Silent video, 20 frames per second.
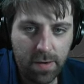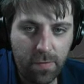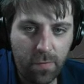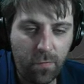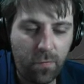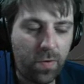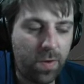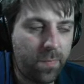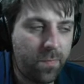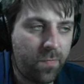
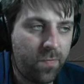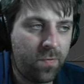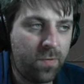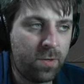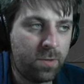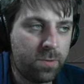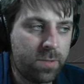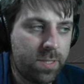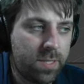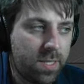Flip
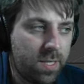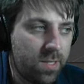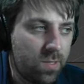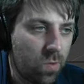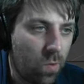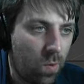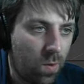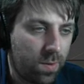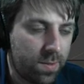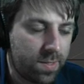Fluids is
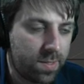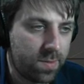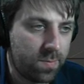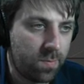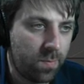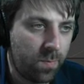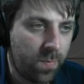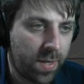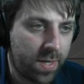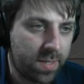
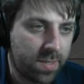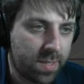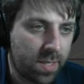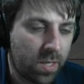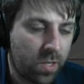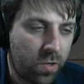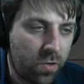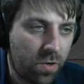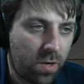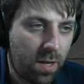awesome because it
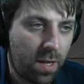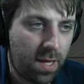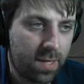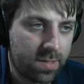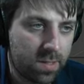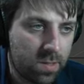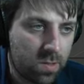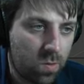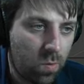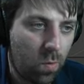
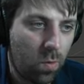utilizes